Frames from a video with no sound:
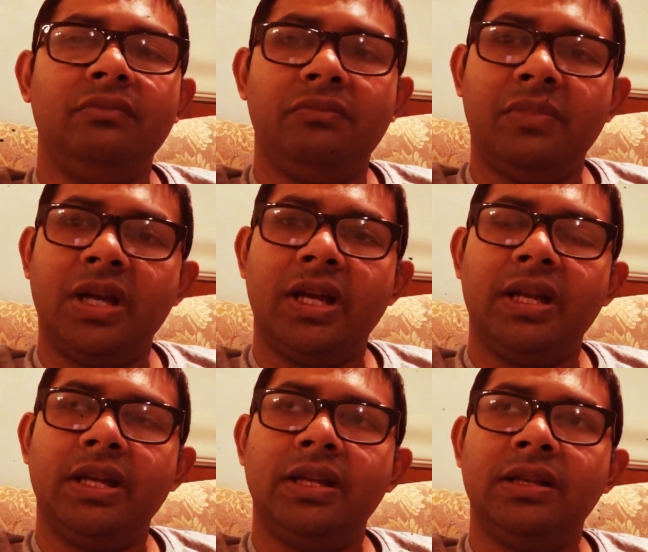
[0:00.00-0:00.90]

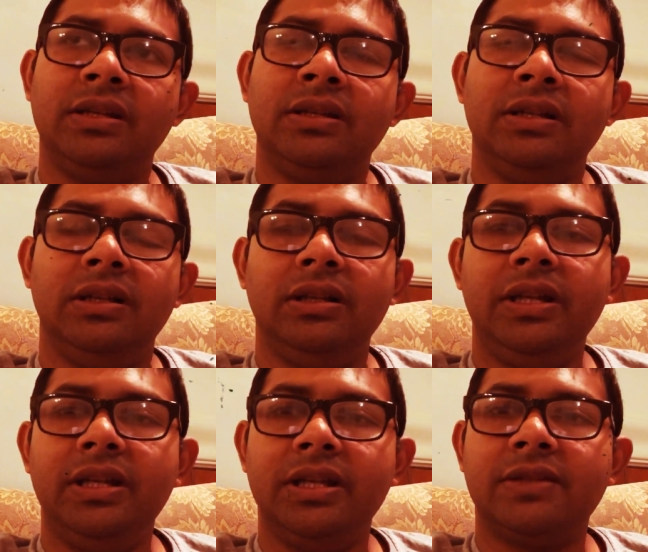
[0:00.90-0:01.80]
my
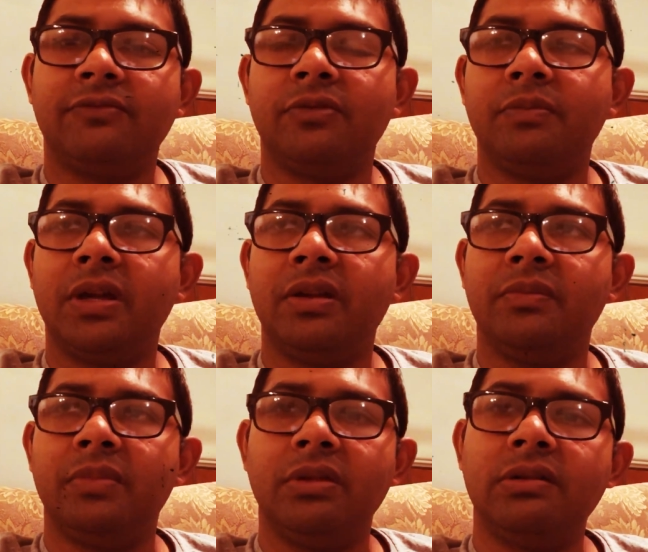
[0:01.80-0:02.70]
lineage from my
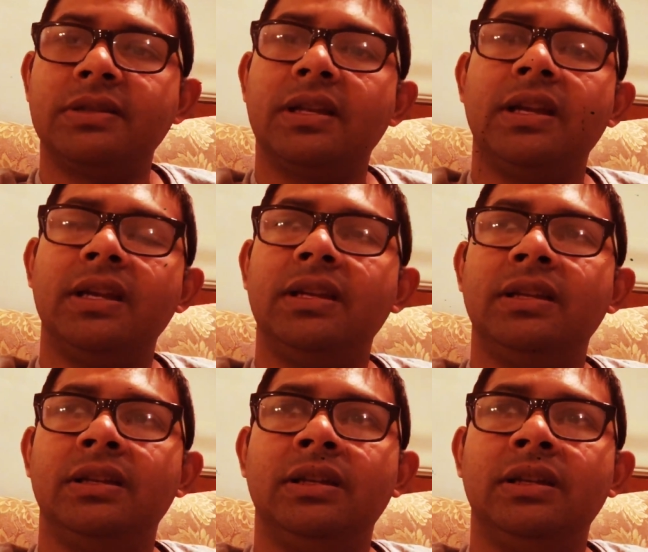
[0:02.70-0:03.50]
mother's side.